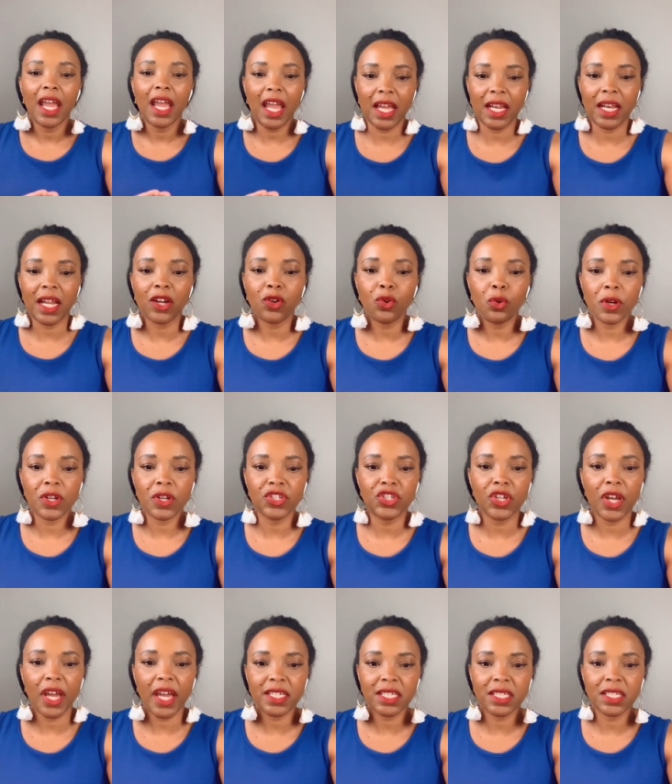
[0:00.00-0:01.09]
And according
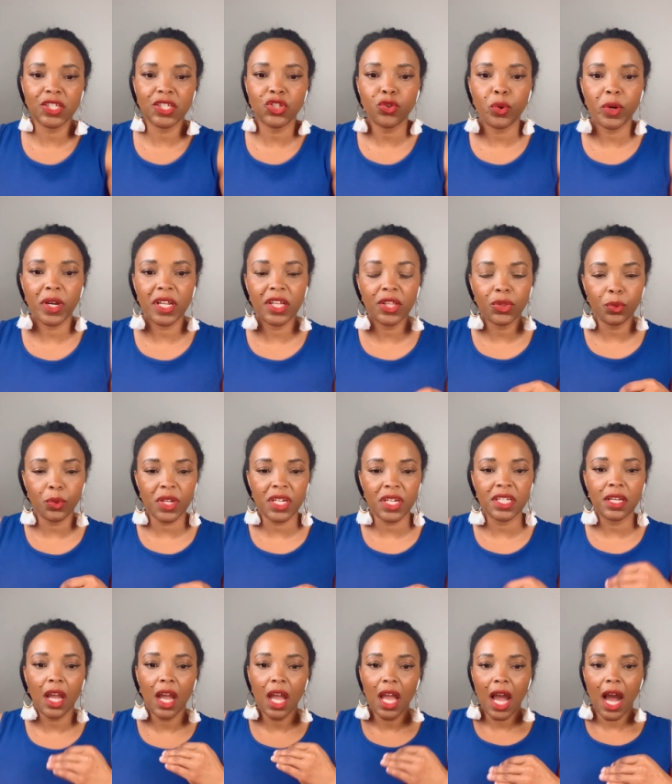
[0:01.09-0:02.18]
to Exodus
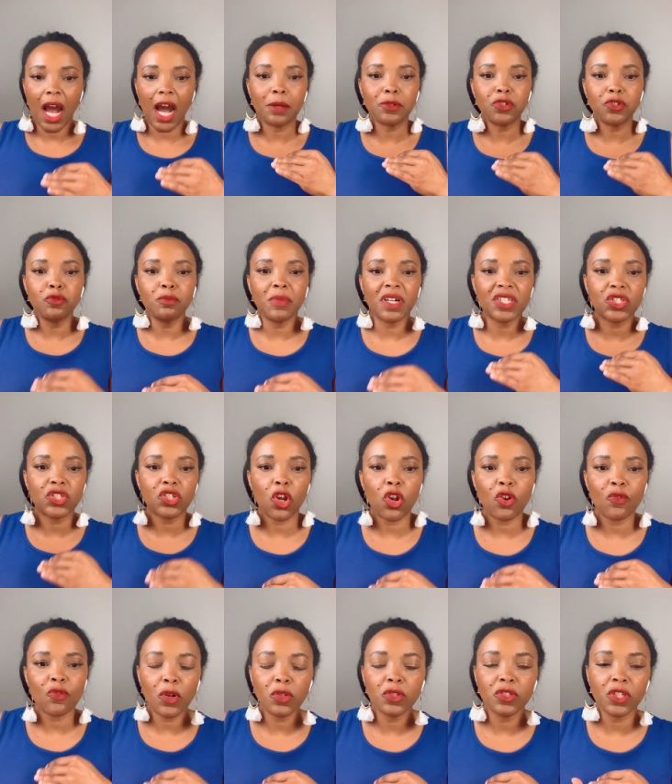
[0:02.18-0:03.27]
23, you must
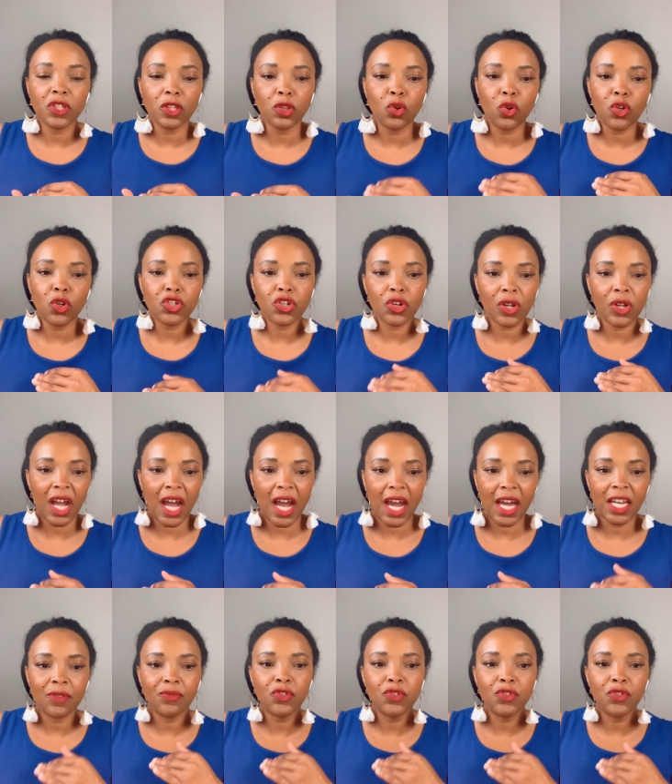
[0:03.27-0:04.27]
serve only the Lord your God.